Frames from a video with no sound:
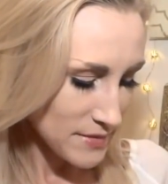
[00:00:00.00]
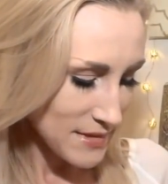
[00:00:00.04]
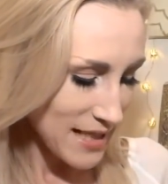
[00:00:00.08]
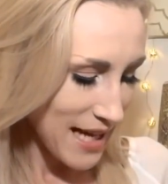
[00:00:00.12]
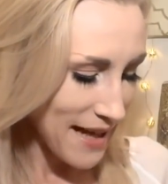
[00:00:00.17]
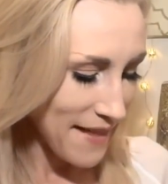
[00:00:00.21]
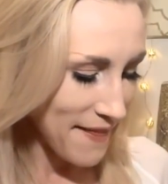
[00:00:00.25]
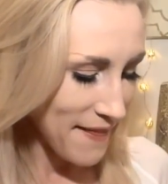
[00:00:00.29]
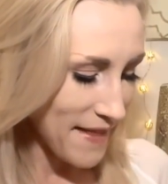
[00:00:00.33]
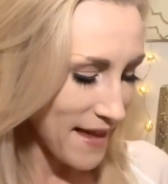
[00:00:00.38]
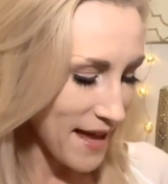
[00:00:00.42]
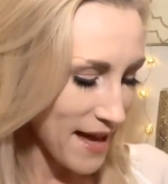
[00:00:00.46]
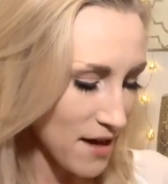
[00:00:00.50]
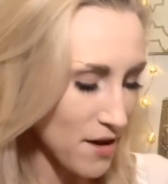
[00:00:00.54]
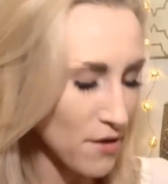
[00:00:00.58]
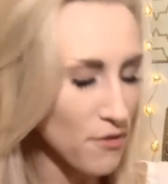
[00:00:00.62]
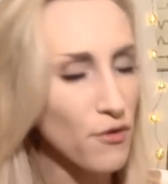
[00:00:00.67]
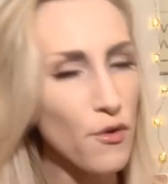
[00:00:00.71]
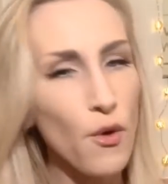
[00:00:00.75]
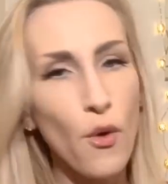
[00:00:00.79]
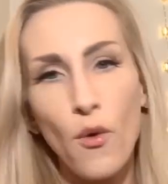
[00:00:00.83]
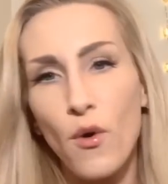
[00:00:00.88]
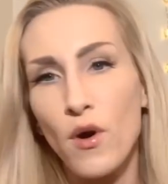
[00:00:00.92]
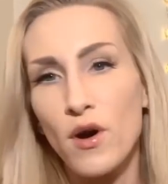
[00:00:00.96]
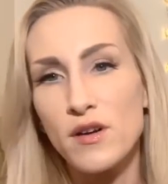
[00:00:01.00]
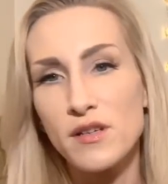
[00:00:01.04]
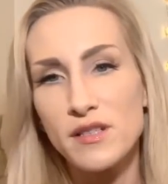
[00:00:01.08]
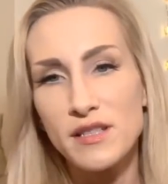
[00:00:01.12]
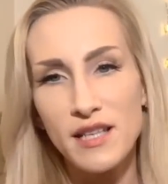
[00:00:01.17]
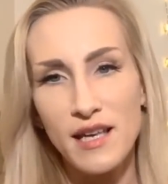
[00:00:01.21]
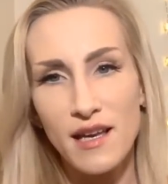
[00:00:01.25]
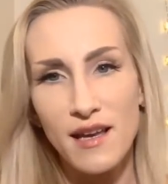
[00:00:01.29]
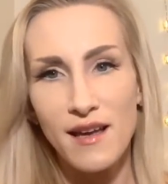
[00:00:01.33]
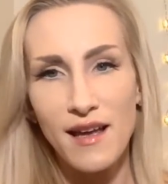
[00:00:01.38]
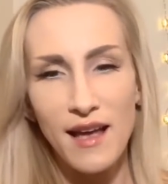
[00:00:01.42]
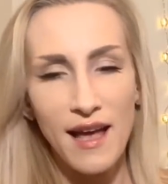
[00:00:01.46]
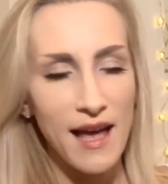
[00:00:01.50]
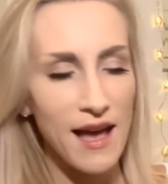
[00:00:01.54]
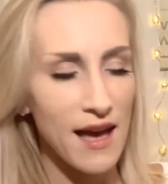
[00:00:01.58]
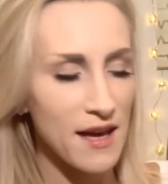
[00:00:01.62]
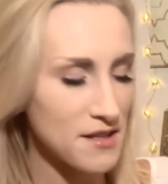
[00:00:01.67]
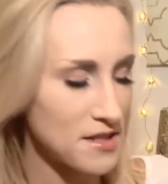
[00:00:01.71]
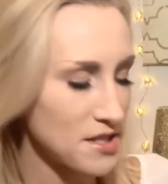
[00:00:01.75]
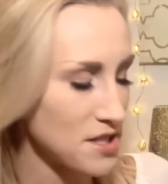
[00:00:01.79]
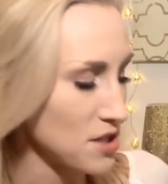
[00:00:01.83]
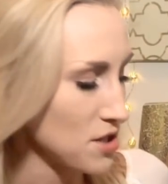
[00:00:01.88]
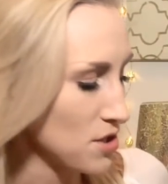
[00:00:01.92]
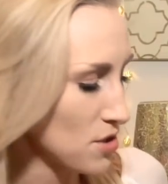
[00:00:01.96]
And then, of course,
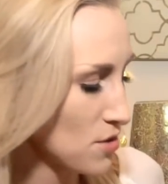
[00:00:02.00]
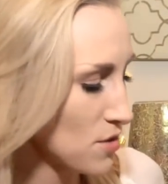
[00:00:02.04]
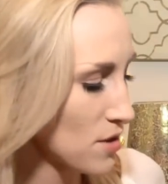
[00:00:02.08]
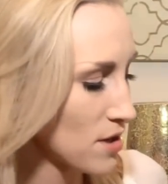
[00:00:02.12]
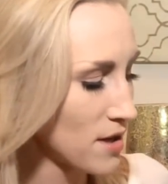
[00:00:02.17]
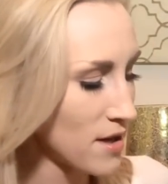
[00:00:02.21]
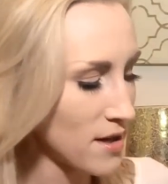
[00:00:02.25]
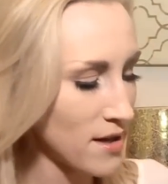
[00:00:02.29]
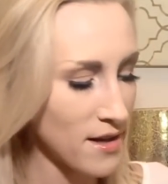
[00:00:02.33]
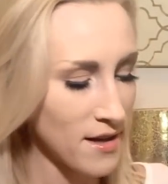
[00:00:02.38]
had to,